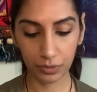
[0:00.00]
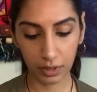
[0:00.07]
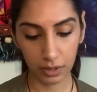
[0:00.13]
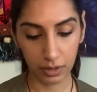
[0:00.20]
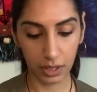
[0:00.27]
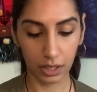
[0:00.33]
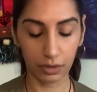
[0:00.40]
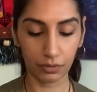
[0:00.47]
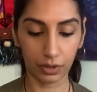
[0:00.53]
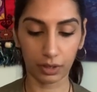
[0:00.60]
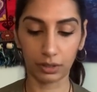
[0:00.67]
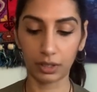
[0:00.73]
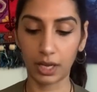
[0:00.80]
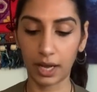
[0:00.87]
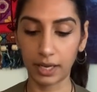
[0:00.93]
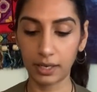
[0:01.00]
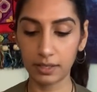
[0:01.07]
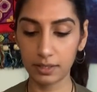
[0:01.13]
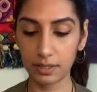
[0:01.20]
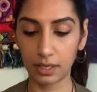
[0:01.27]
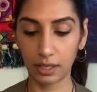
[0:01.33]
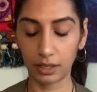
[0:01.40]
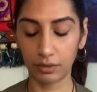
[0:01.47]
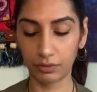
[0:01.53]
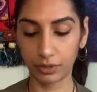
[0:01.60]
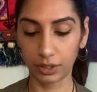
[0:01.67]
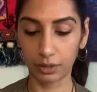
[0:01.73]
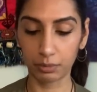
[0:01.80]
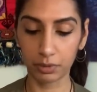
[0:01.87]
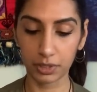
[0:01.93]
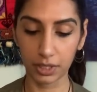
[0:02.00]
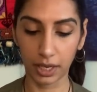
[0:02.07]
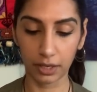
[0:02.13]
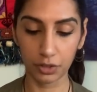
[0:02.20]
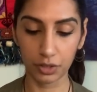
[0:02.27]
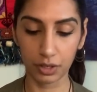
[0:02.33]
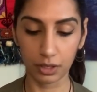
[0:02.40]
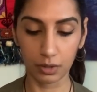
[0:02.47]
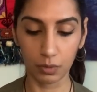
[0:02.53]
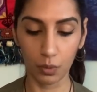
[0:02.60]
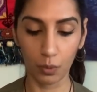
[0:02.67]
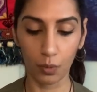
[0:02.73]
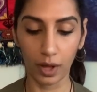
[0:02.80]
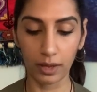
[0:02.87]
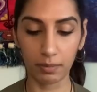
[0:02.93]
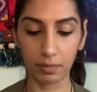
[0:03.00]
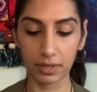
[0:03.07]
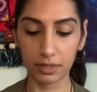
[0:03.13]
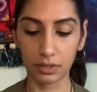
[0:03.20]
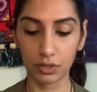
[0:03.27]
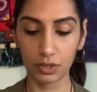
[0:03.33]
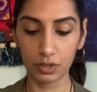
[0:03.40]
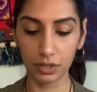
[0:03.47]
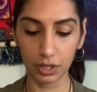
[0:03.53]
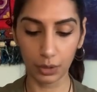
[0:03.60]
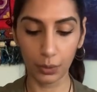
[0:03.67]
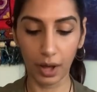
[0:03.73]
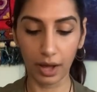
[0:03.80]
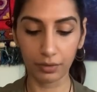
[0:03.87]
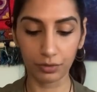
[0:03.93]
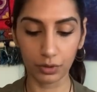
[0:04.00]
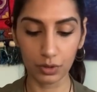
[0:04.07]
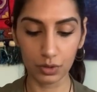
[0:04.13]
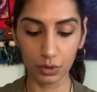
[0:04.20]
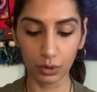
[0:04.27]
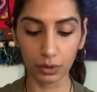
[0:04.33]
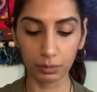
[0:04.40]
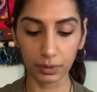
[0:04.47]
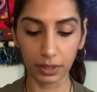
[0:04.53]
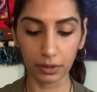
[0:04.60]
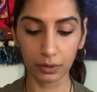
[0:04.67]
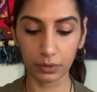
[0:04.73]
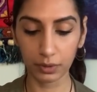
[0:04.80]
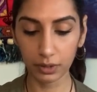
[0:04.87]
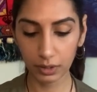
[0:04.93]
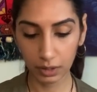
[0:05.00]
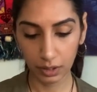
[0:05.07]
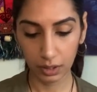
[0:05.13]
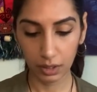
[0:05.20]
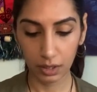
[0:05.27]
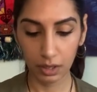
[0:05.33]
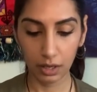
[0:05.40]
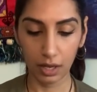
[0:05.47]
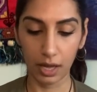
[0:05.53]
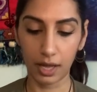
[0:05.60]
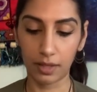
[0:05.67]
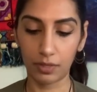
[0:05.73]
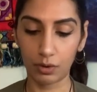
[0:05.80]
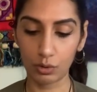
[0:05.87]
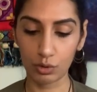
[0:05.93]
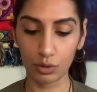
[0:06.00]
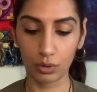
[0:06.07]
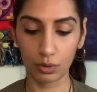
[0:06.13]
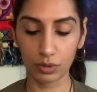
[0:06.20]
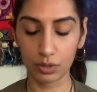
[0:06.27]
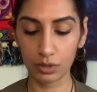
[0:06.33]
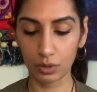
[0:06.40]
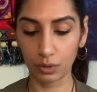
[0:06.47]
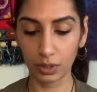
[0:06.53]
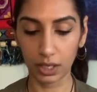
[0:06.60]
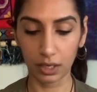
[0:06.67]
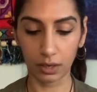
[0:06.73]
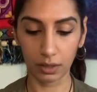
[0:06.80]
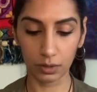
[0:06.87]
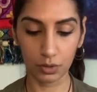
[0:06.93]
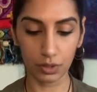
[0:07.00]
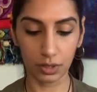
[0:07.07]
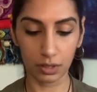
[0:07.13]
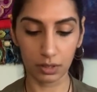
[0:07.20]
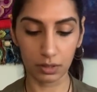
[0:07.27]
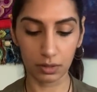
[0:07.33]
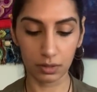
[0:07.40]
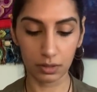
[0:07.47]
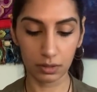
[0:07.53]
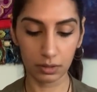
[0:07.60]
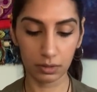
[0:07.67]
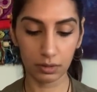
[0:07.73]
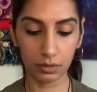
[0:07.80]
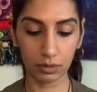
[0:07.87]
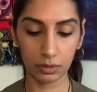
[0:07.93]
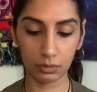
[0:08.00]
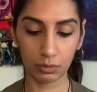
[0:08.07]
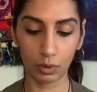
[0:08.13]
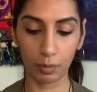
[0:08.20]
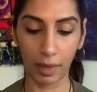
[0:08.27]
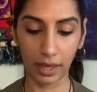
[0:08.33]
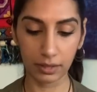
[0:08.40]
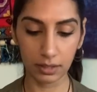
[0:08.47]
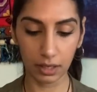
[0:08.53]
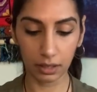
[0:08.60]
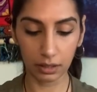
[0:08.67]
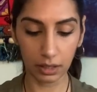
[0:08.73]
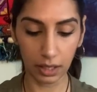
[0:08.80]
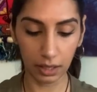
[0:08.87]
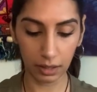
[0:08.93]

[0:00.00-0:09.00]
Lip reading: Thank you for your guidance. Thank you for your protection. What messages do you have for Scorpio and their soul-to-soul connection romantically?